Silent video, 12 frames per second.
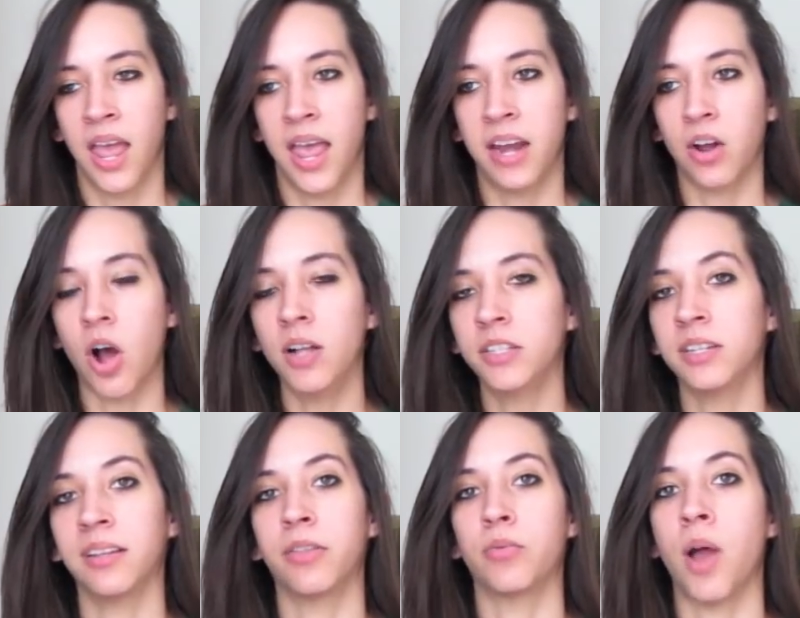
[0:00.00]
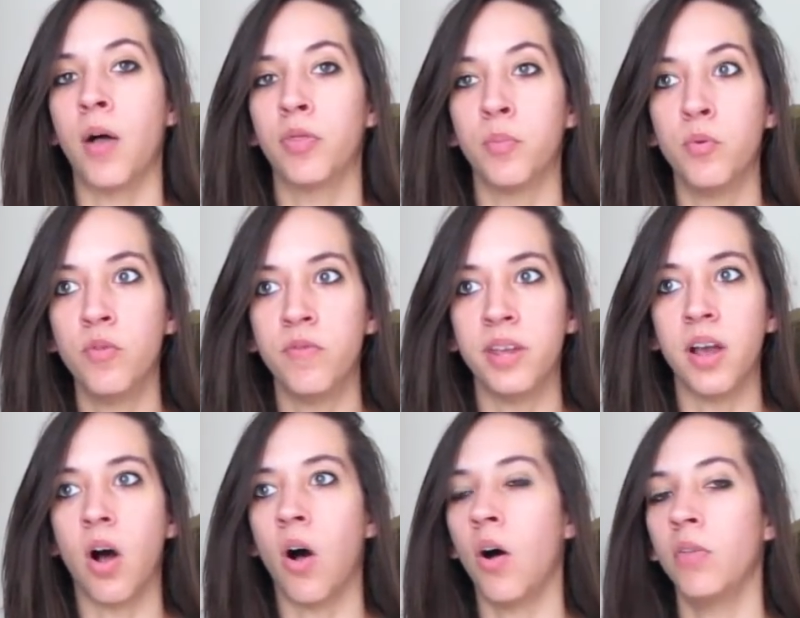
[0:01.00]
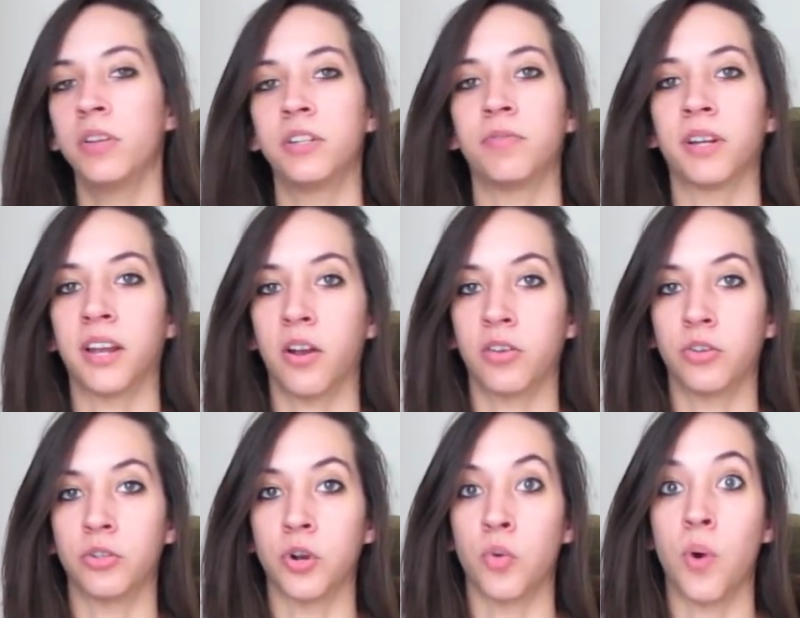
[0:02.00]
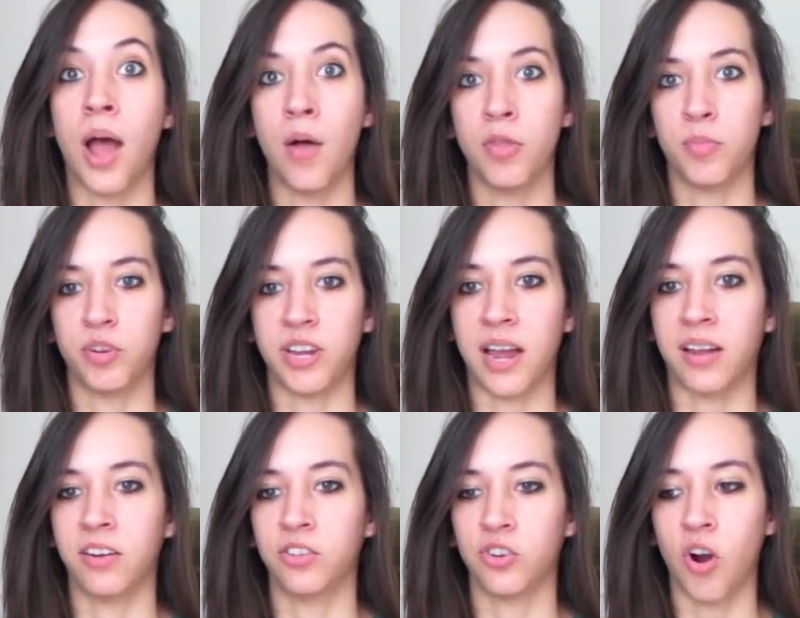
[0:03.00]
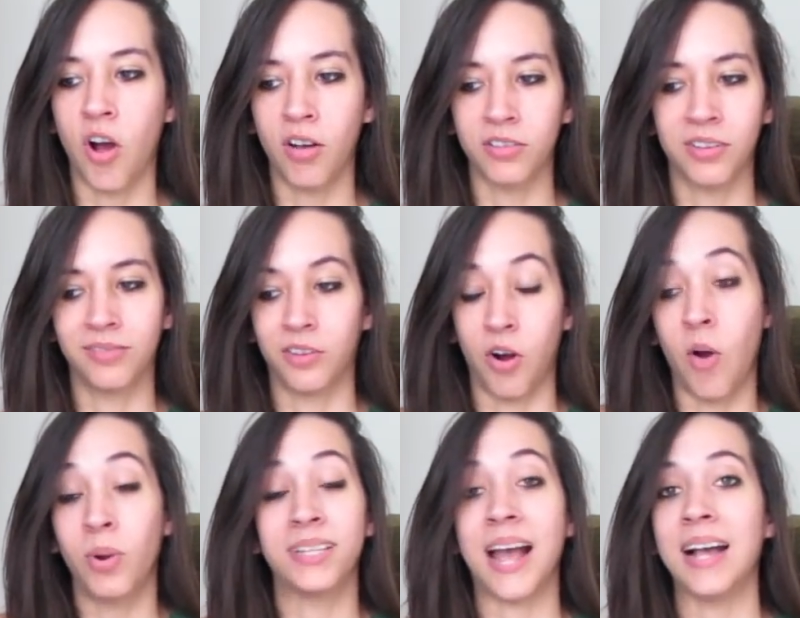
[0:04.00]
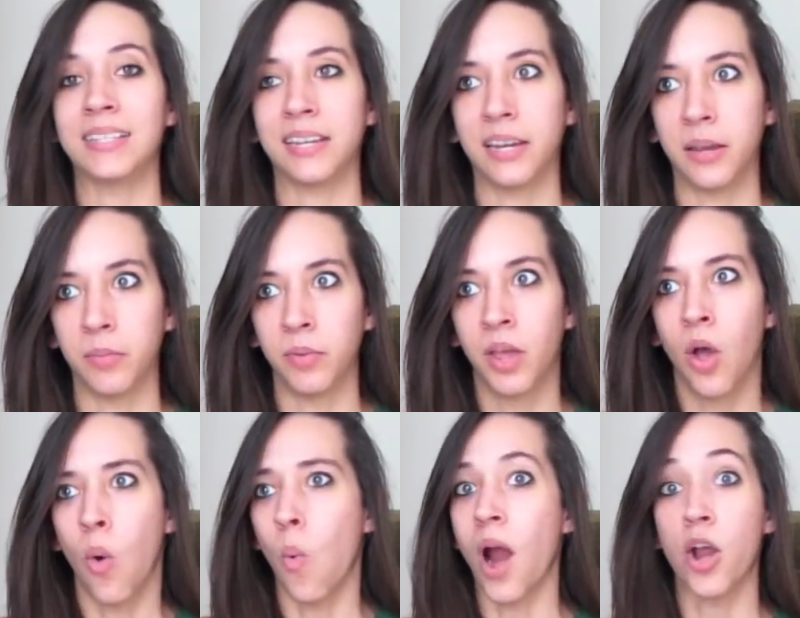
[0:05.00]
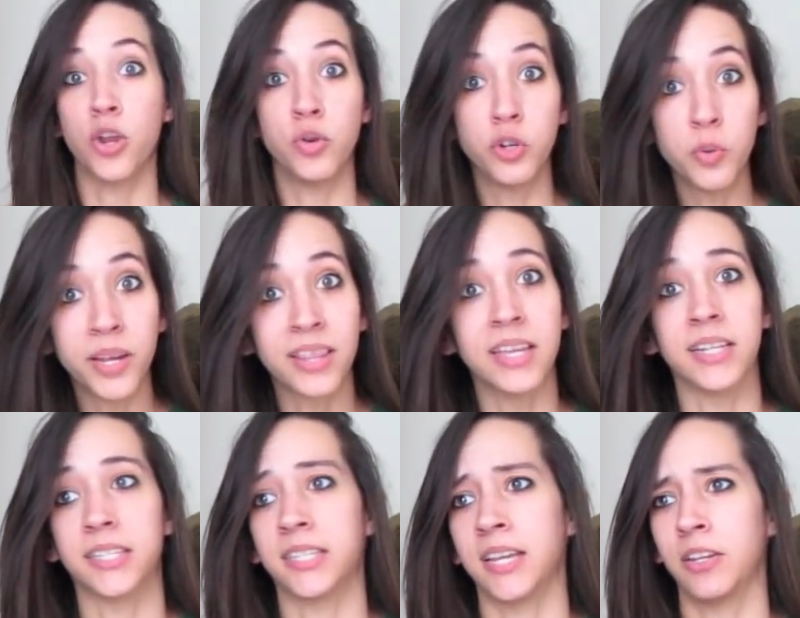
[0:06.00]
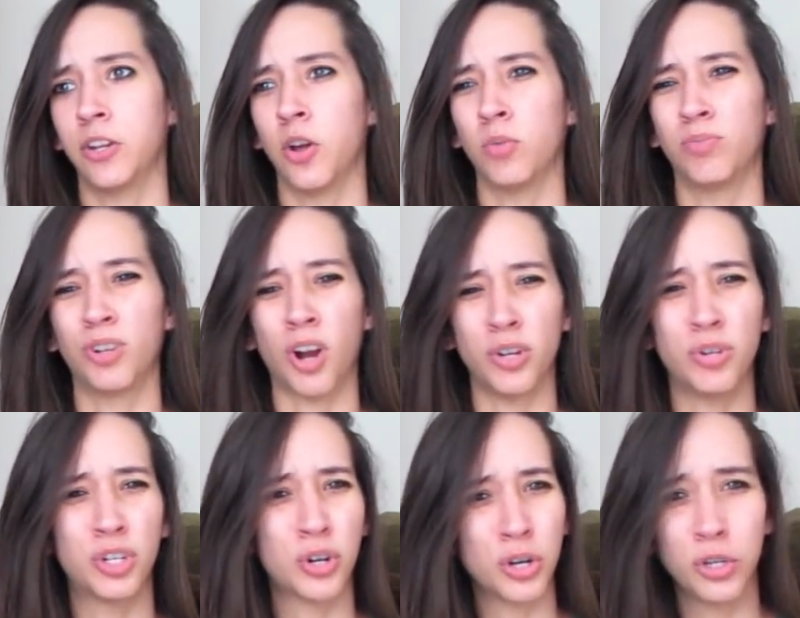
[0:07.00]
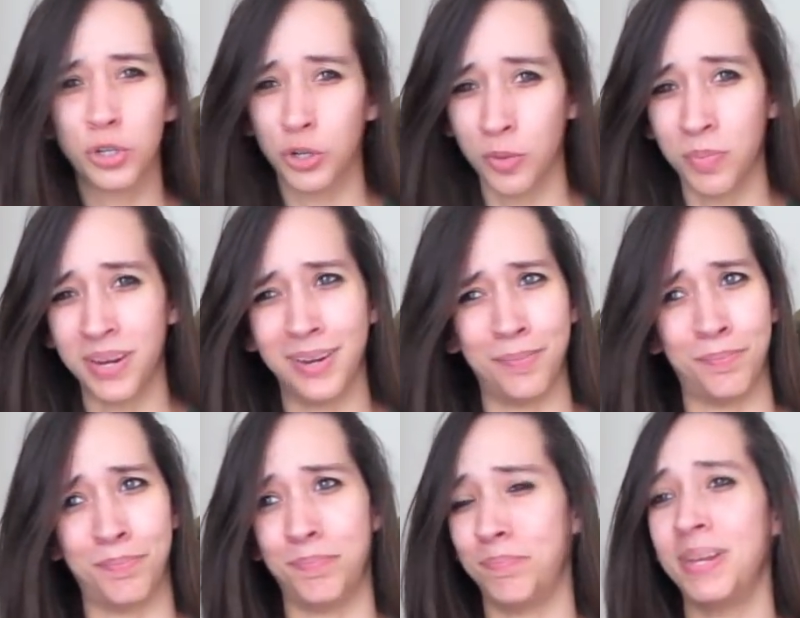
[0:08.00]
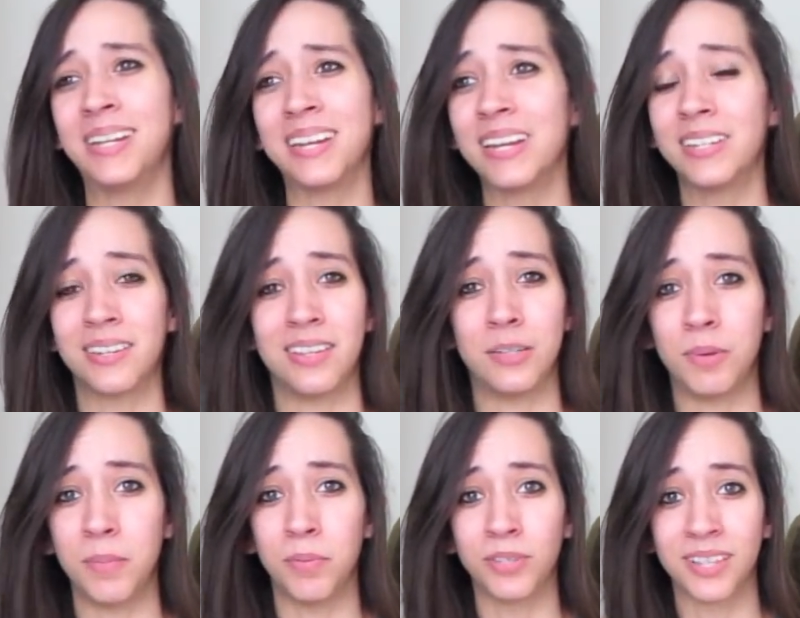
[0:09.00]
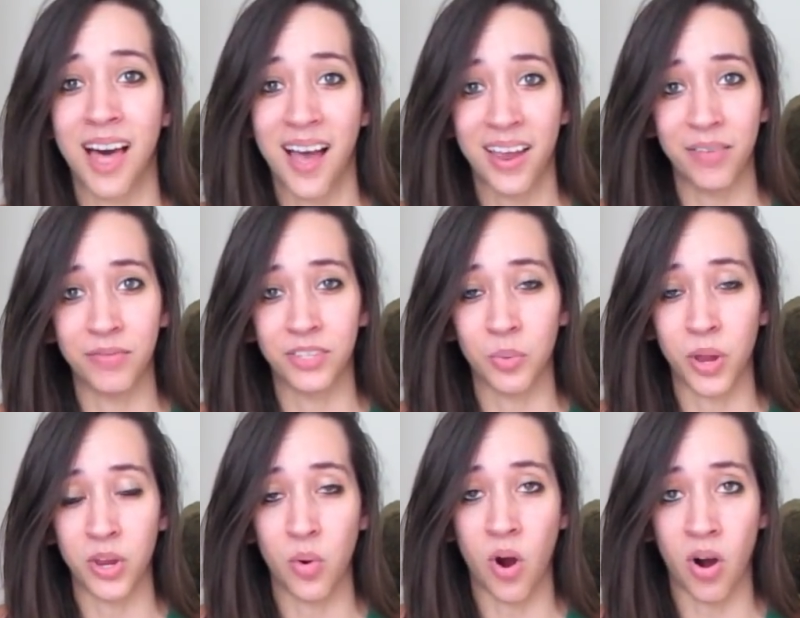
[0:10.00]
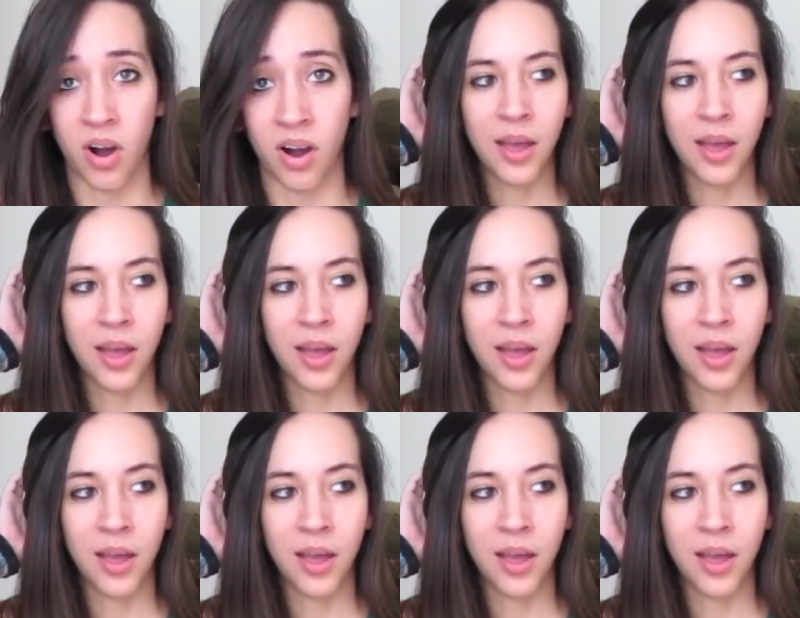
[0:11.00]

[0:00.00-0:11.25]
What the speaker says: And constantly throughout the movie, all the different characters around the protagonist are they're always asking him, why are you doing this? And you know, are you sure you should be peeking into these people's lives the way you are?